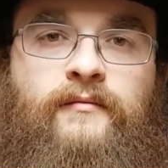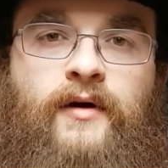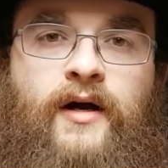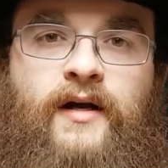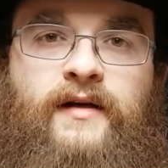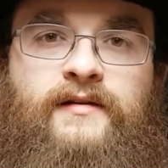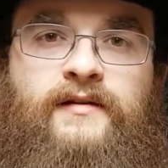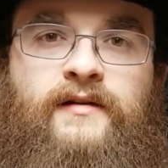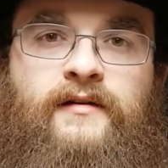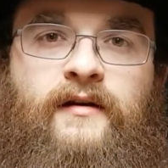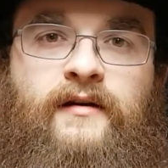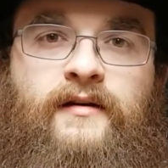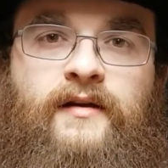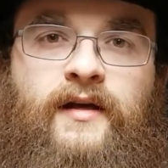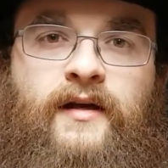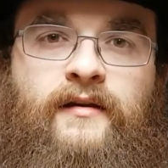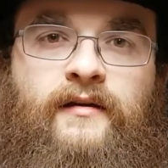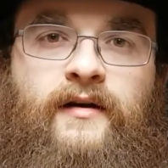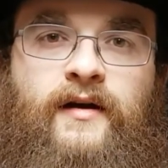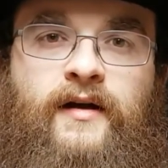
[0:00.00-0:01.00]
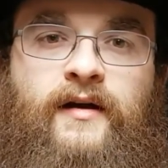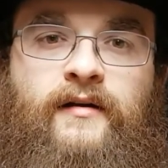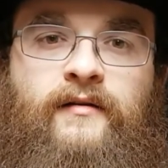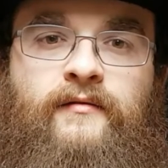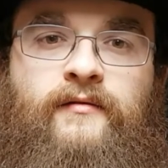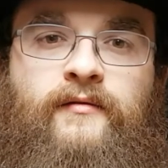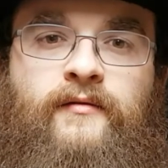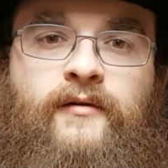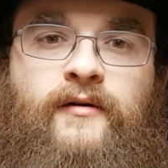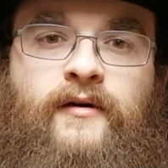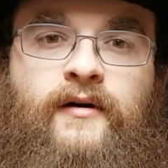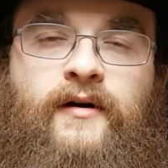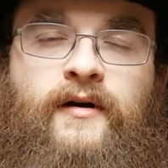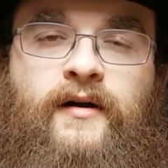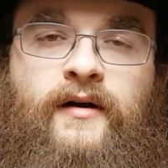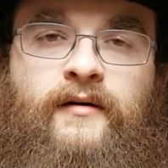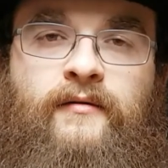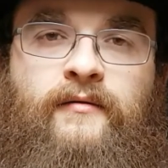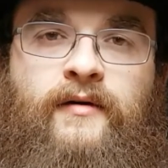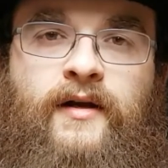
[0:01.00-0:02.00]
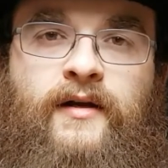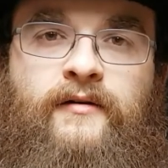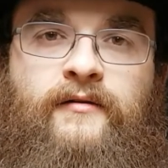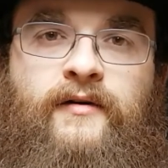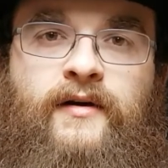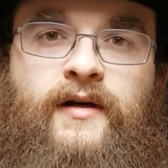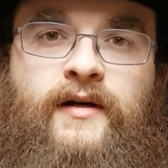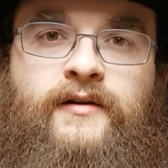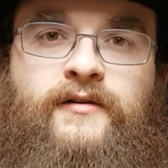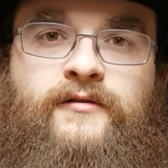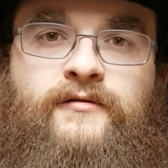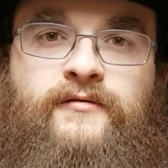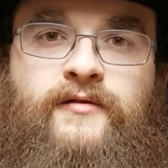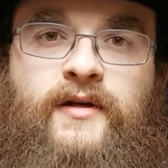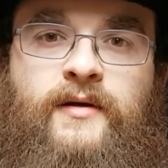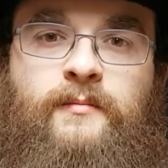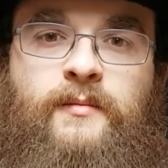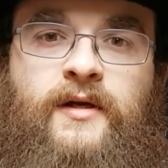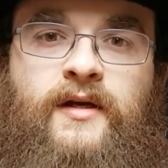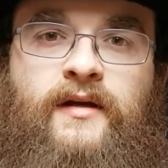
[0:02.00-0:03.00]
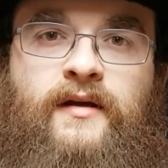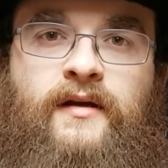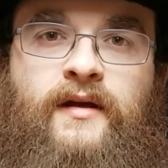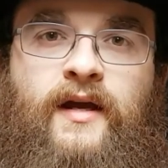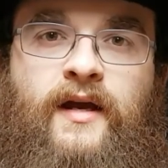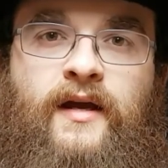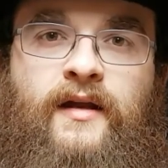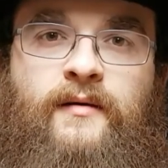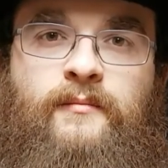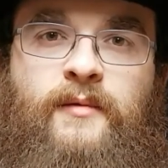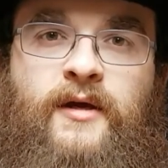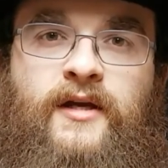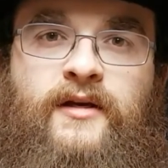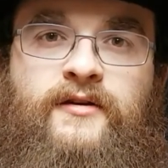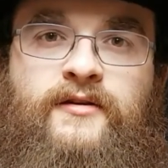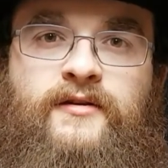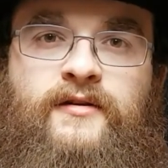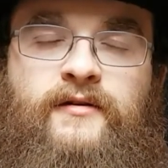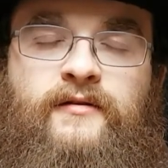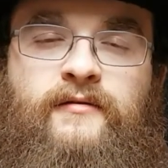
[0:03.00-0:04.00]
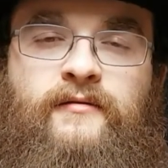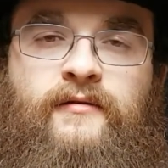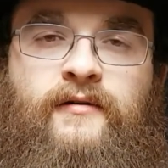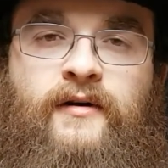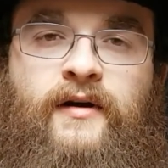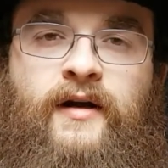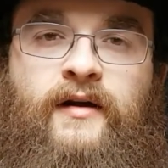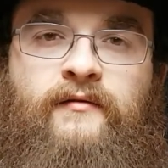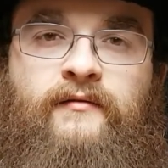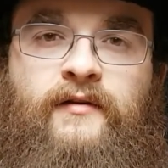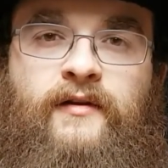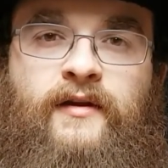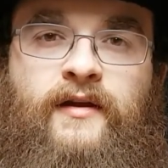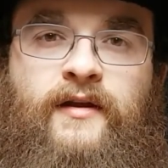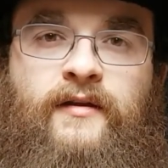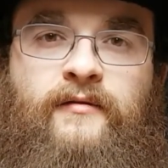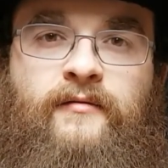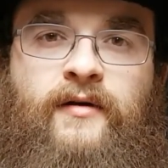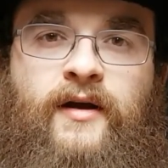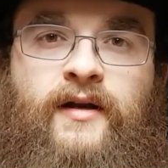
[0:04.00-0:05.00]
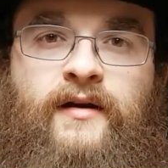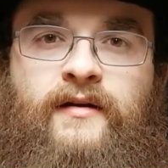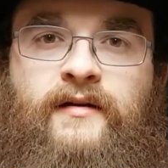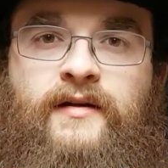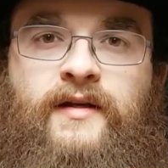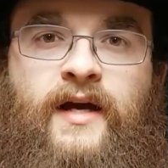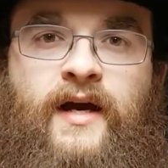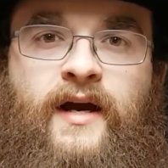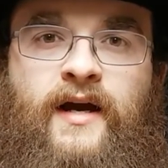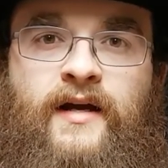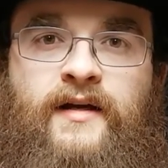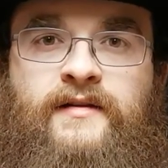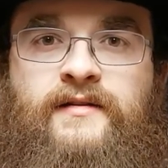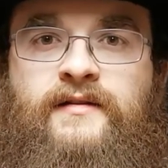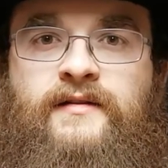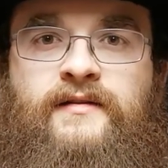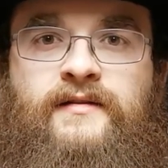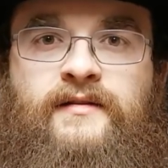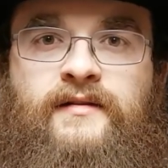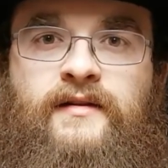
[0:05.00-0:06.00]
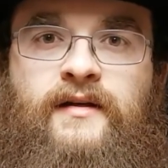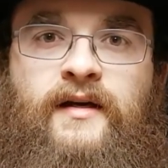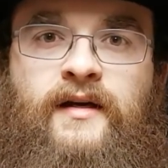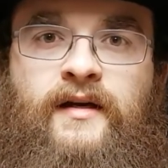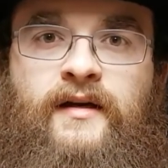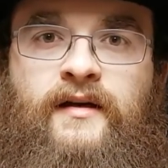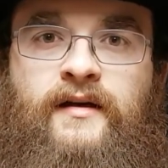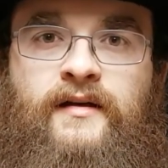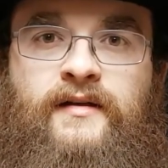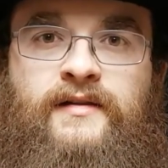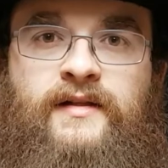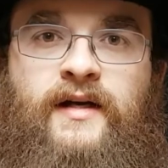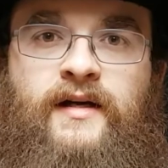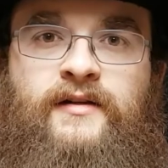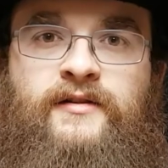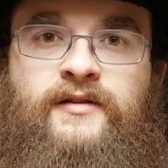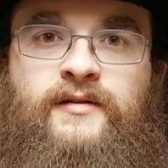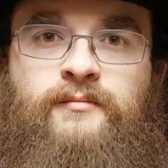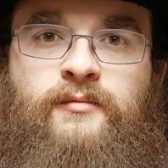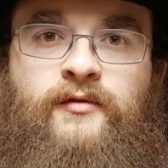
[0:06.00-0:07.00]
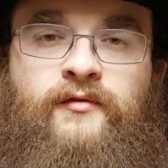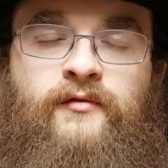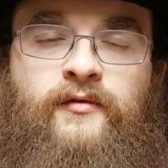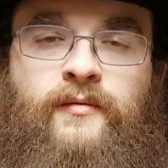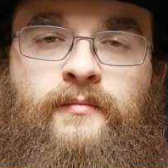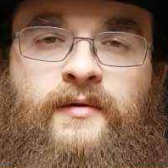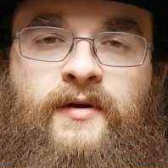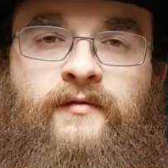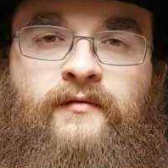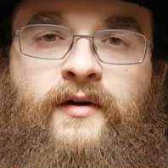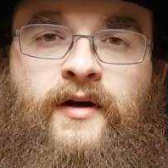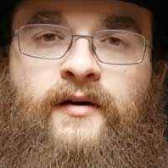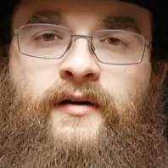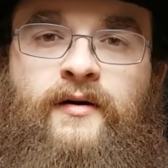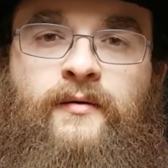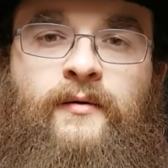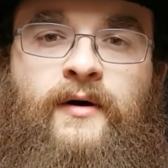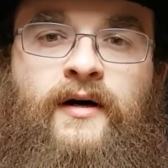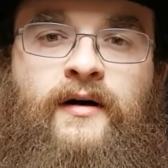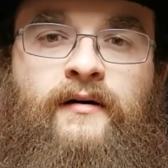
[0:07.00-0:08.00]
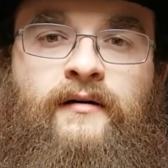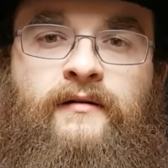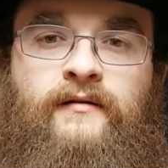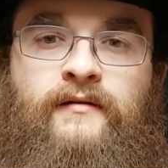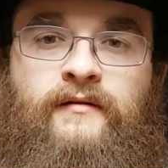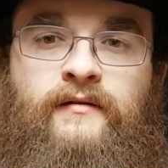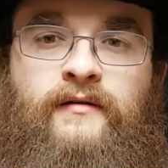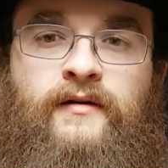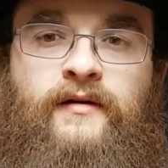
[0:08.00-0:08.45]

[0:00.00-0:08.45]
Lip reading: Ryzen on the other hand, for rendering, streaming, animation, or heavily threaded tasks is actually performing very well,